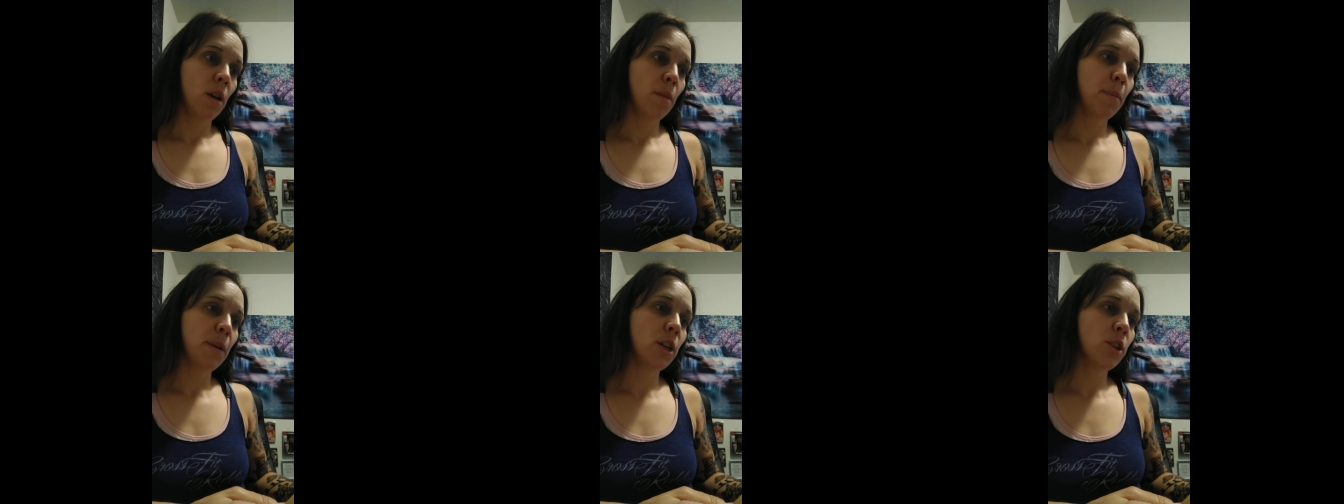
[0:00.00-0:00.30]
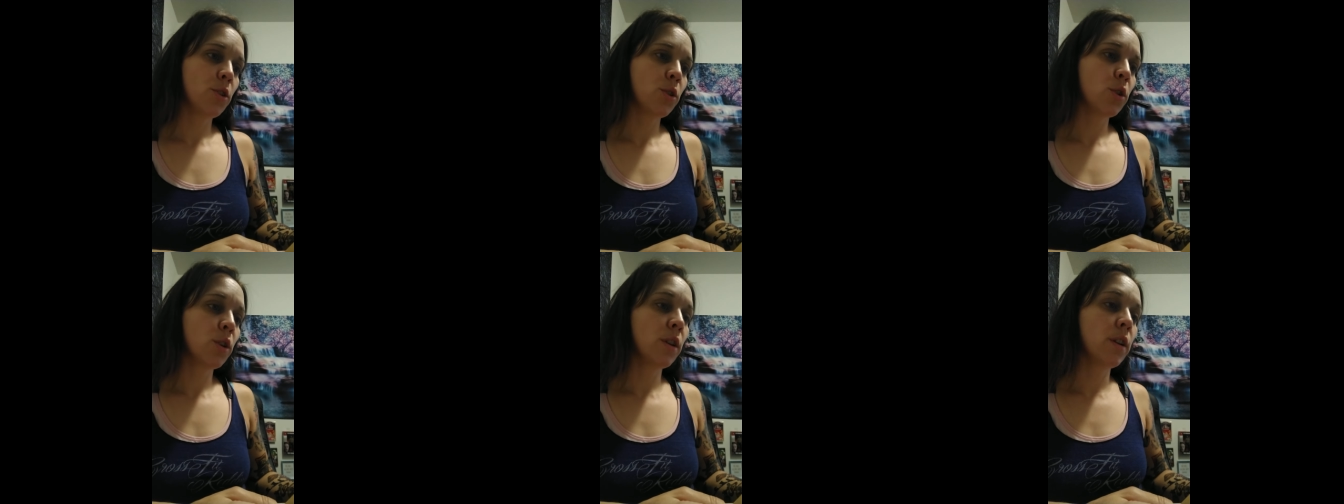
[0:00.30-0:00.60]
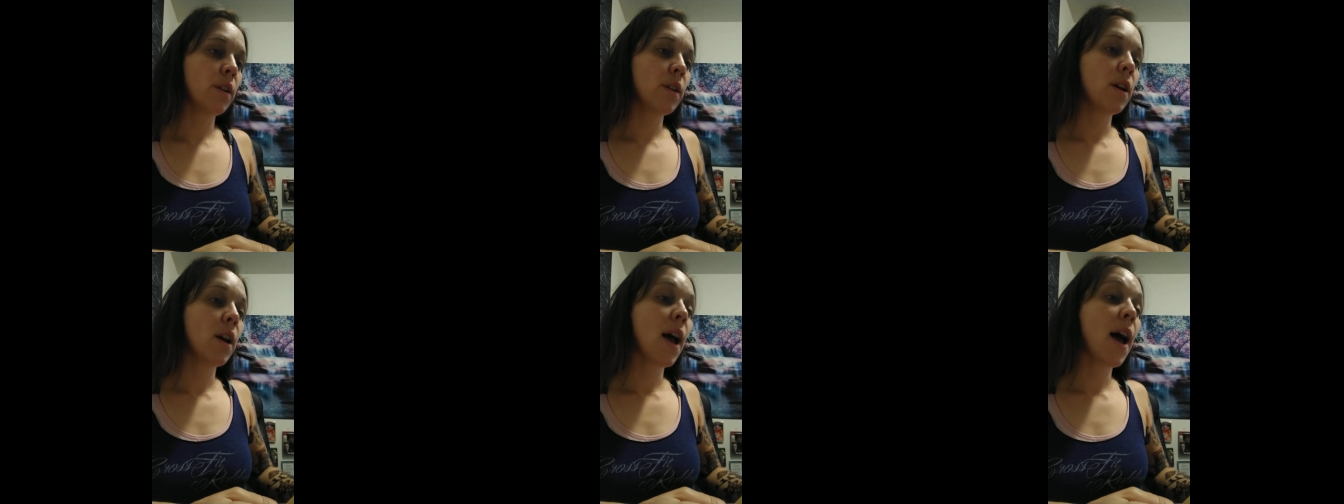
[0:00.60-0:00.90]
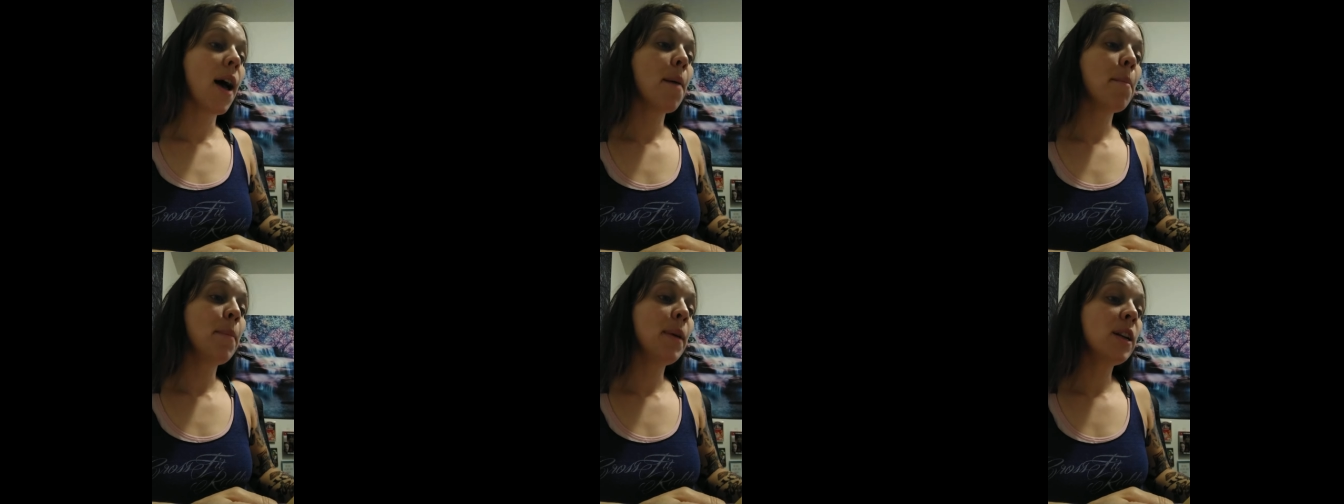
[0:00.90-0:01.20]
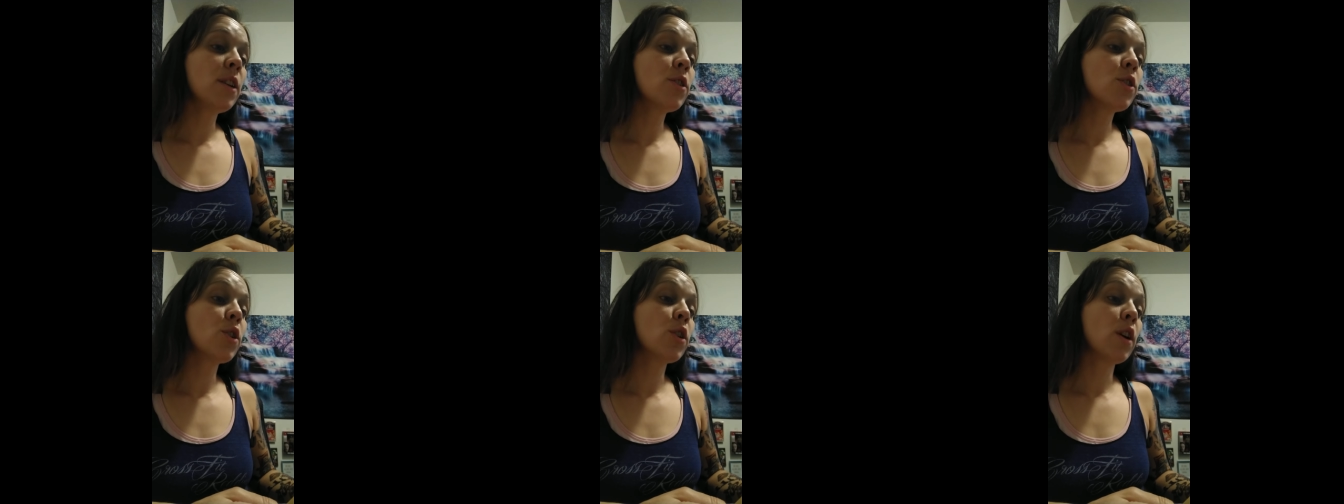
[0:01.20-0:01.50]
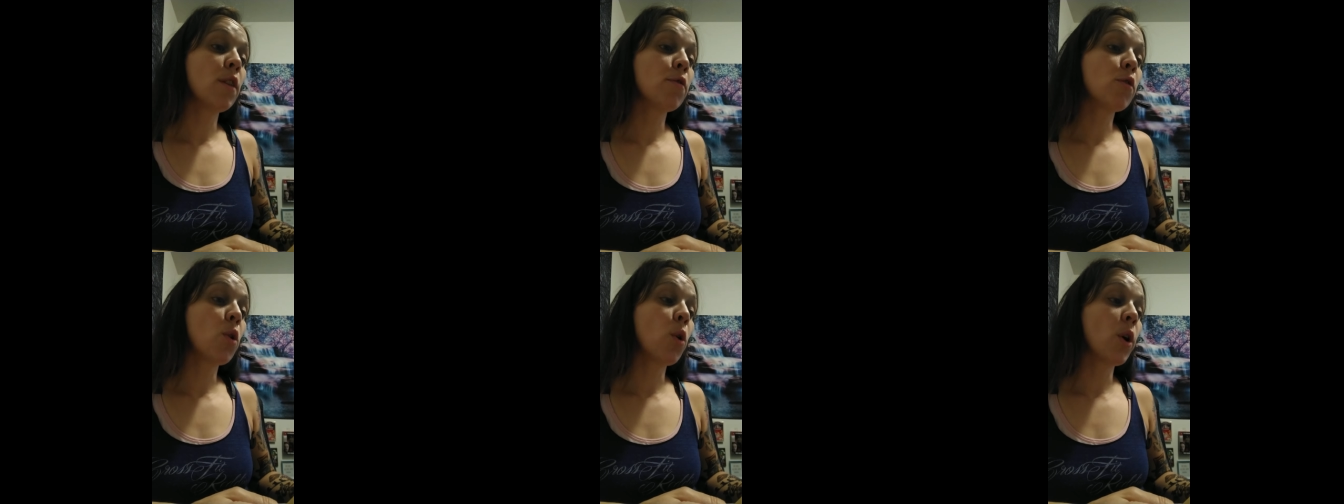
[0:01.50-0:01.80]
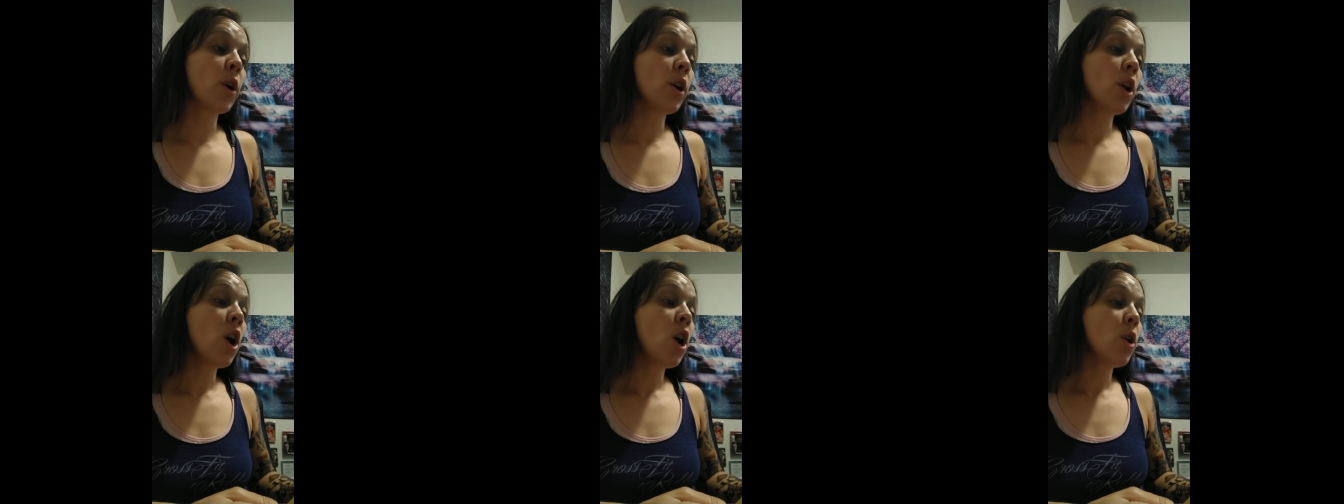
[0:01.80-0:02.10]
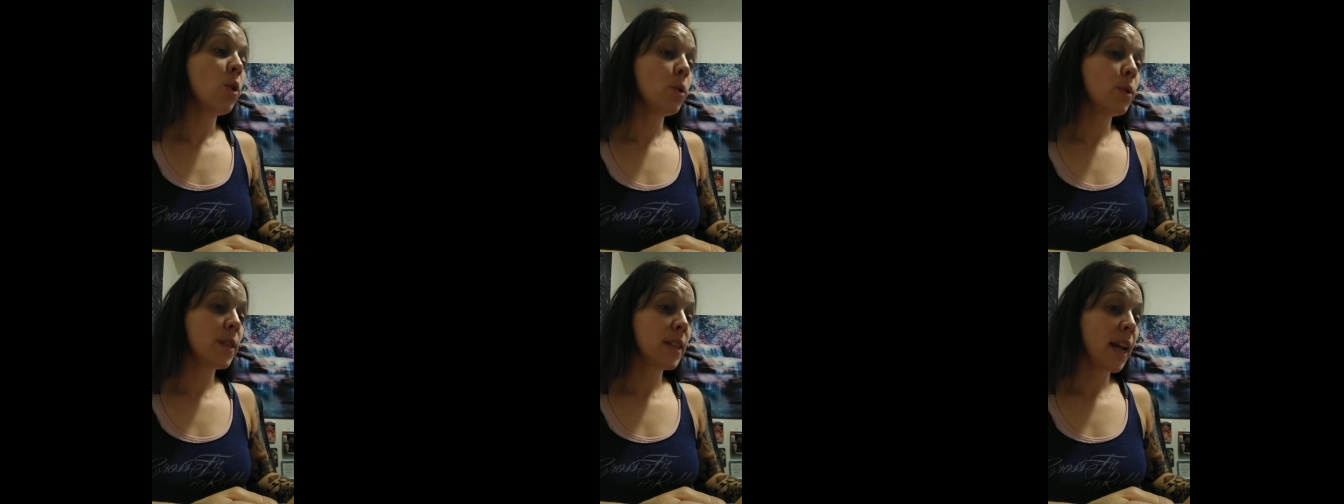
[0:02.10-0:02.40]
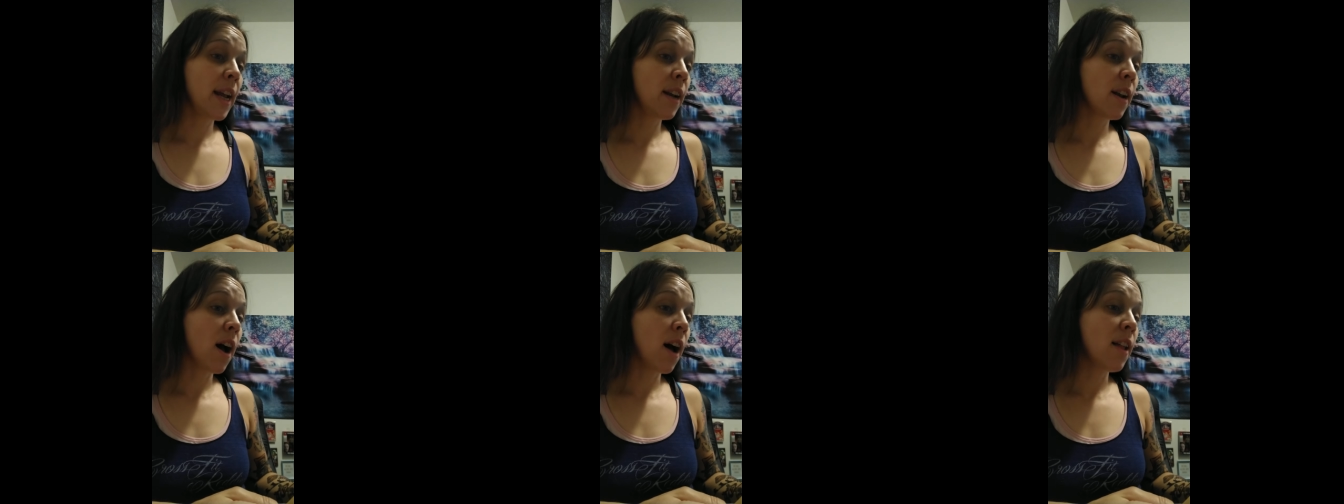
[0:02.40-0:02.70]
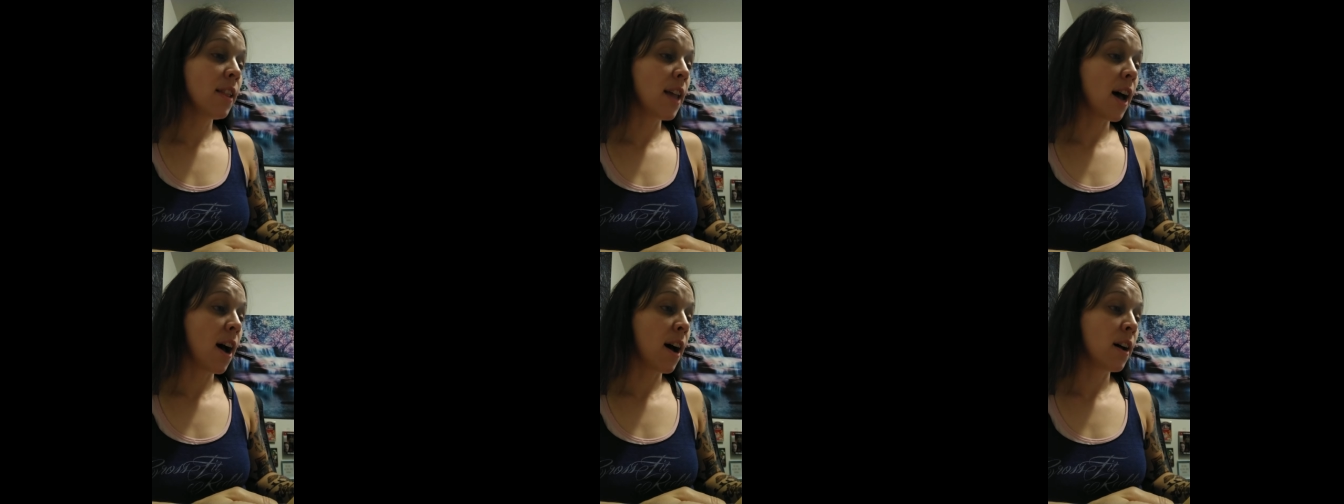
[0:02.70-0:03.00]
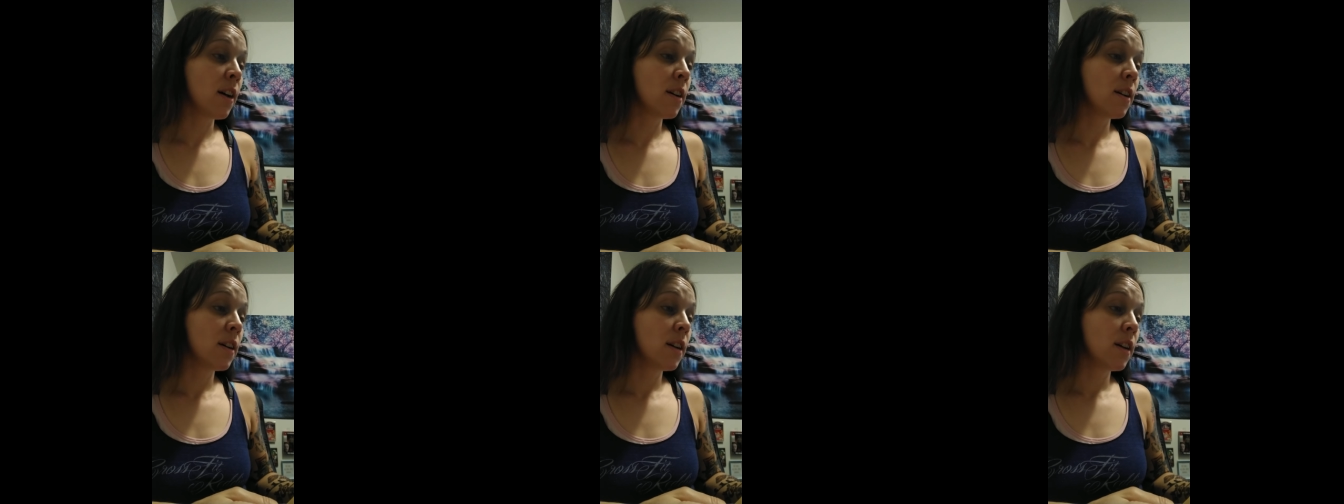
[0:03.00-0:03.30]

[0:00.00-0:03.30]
Minister of Court Hussein Ala